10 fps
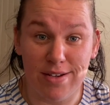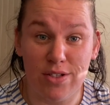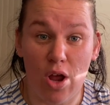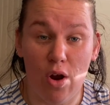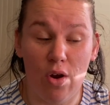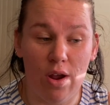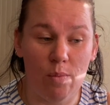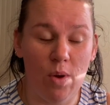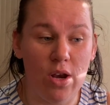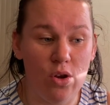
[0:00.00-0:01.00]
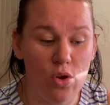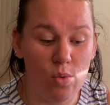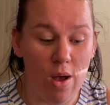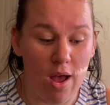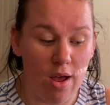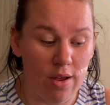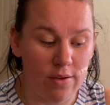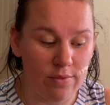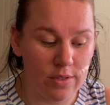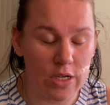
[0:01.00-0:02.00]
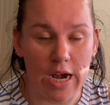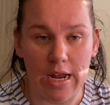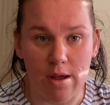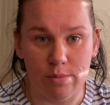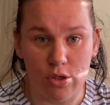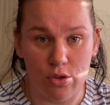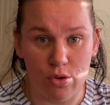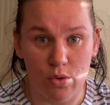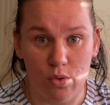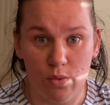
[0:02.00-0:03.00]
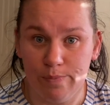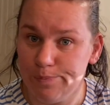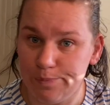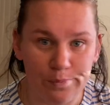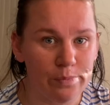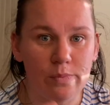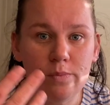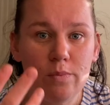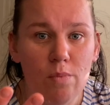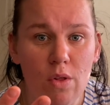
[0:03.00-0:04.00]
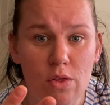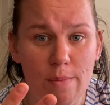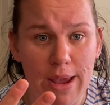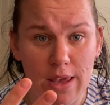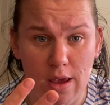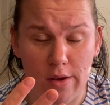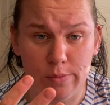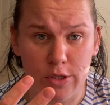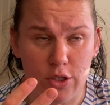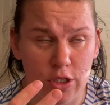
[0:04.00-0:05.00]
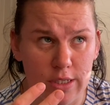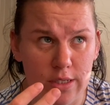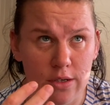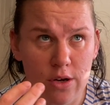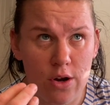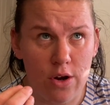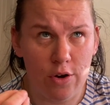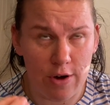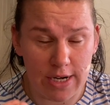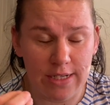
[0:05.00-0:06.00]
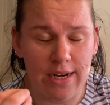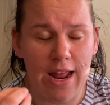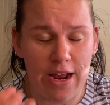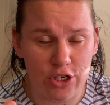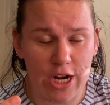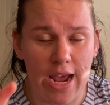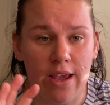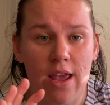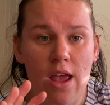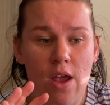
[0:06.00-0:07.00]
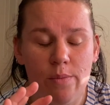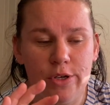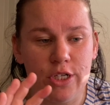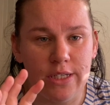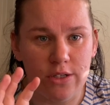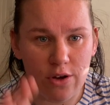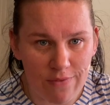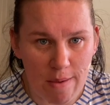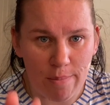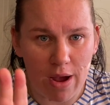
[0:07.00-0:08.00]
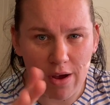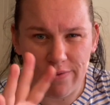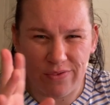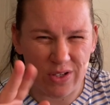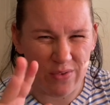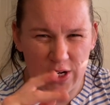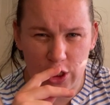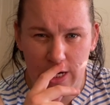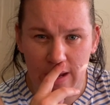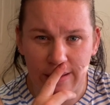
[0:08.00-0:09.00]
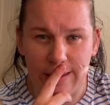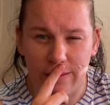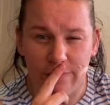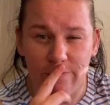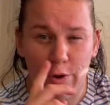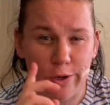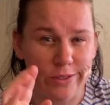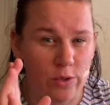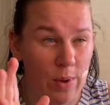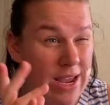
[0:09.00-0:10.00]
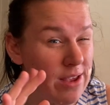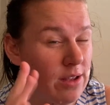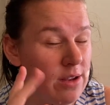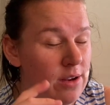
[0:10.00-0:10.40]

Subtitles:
So when you are signing up to do the Make a Yarn Wishes Granted hashtag, which is November of sort of each year, I think the first week,